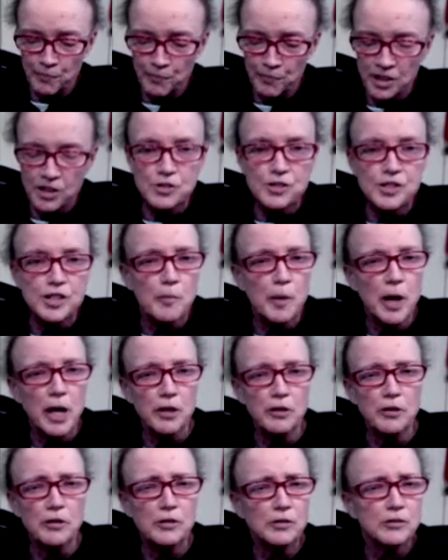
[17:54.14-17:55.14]
There's some
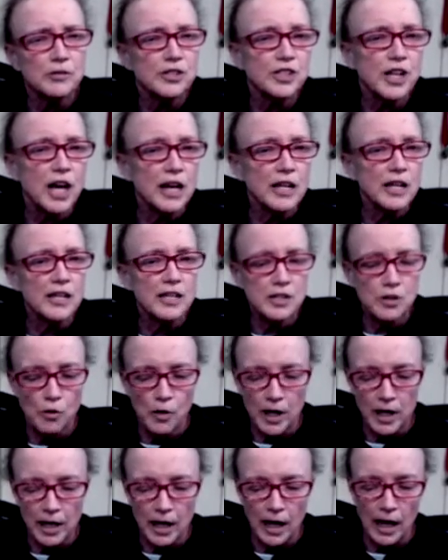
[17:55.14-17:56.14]
other studies
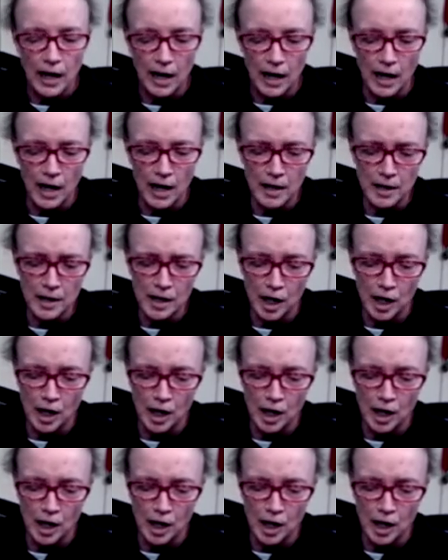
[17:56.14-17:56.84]
going on.